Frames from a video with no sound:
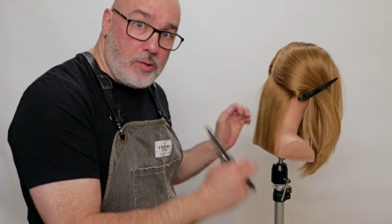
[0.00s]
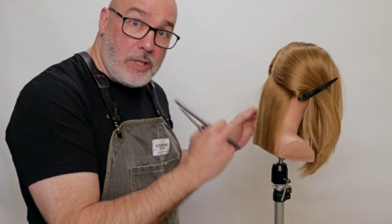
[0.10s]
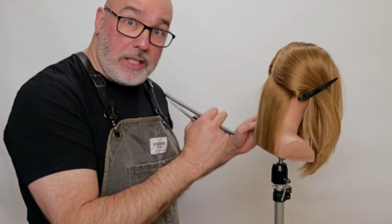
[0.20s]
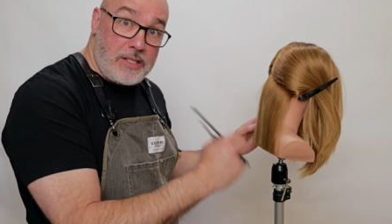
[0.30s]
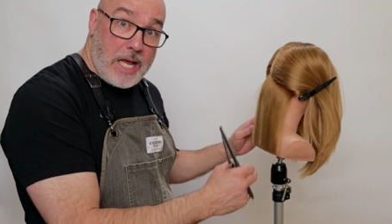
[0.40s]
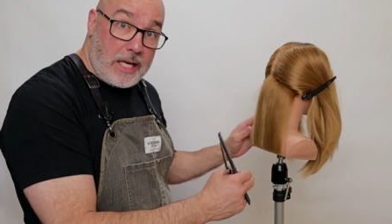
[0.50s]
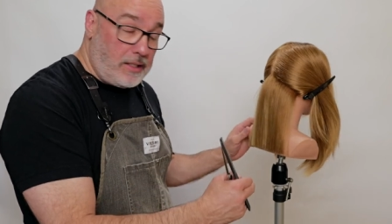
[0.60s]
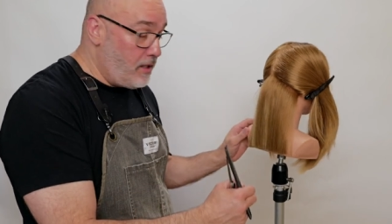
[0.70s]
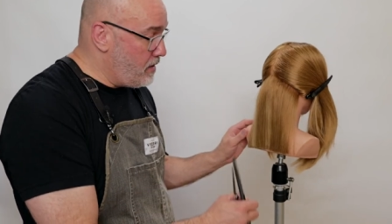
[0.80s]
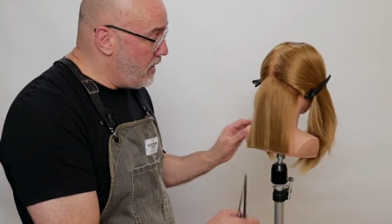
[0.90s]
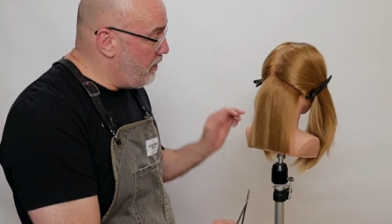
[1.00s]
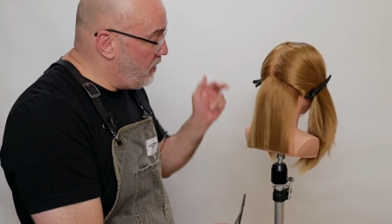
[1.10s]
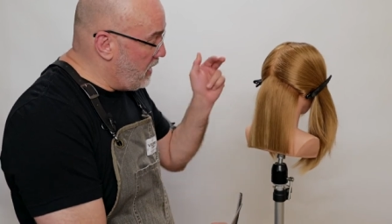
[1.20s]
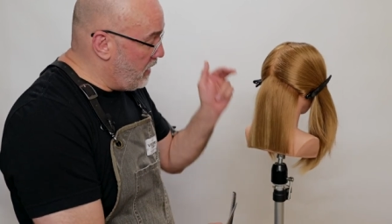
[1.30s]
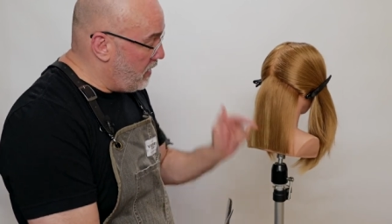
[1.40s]
doing exactly the same
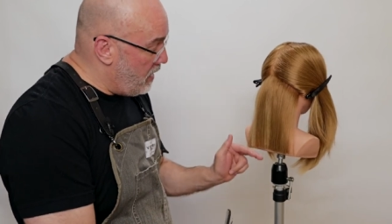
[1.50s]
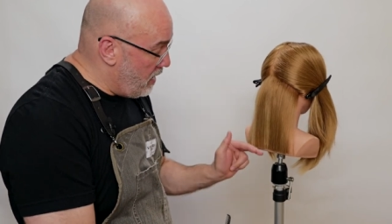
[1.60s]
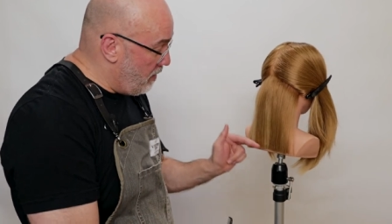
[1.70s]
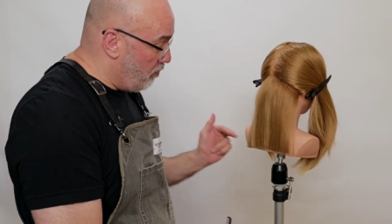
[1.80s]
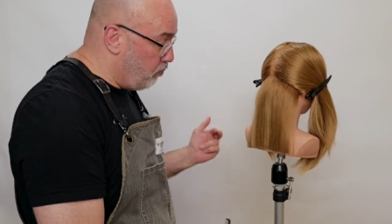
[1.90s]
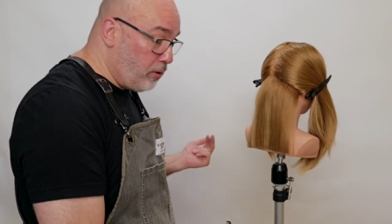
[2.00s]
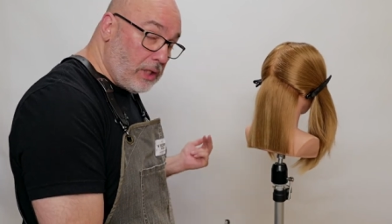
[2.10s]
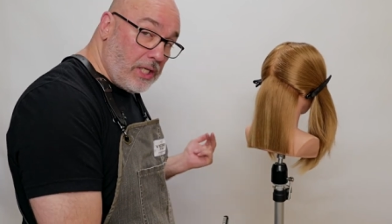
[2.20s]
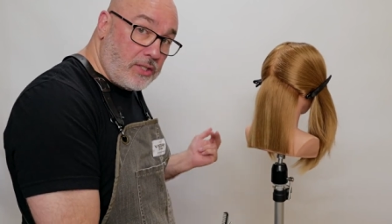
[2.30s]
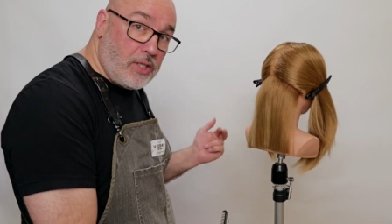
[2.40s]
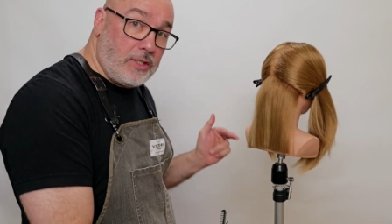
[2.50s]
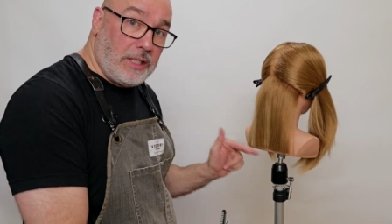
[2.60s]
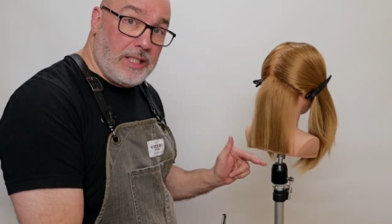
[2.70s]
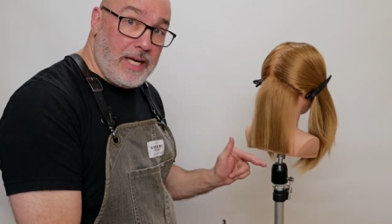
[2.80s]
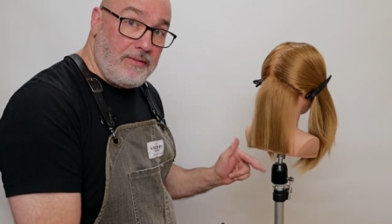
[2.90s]
thing. Blunt on the
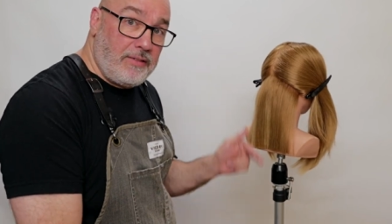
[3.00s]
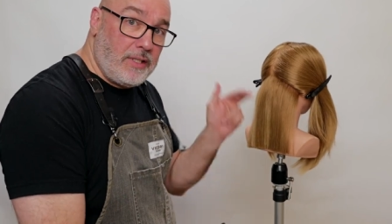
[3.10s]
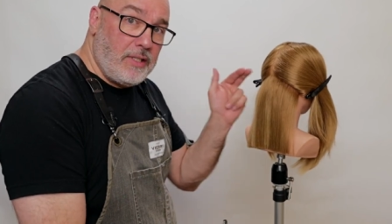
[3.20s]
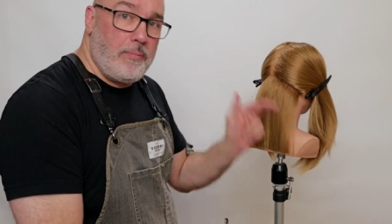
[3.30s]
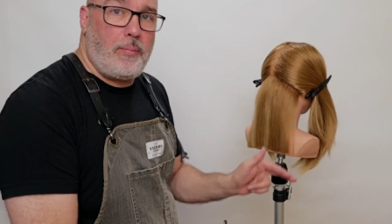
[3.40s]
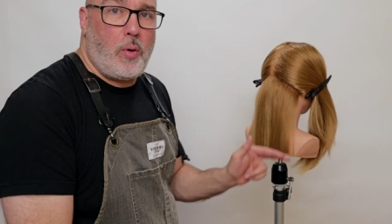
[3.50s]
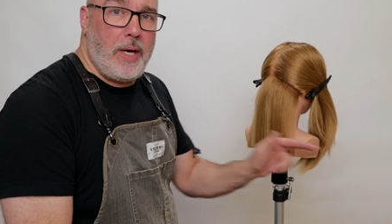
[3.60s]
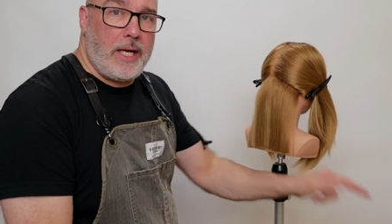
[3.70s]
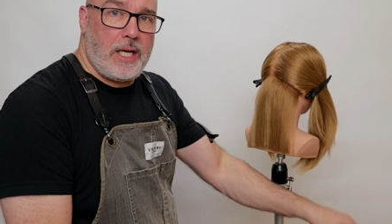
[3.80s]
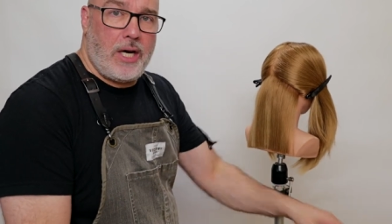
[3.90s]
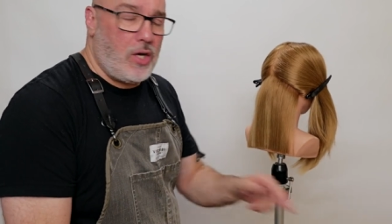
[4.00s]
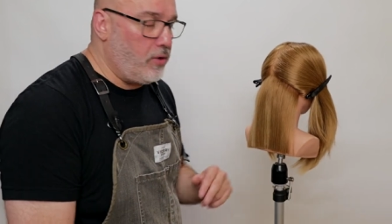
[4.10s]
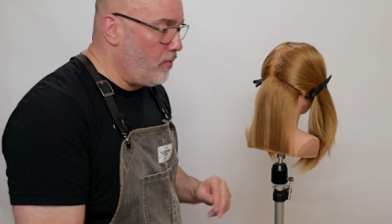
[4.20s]
left, point cut on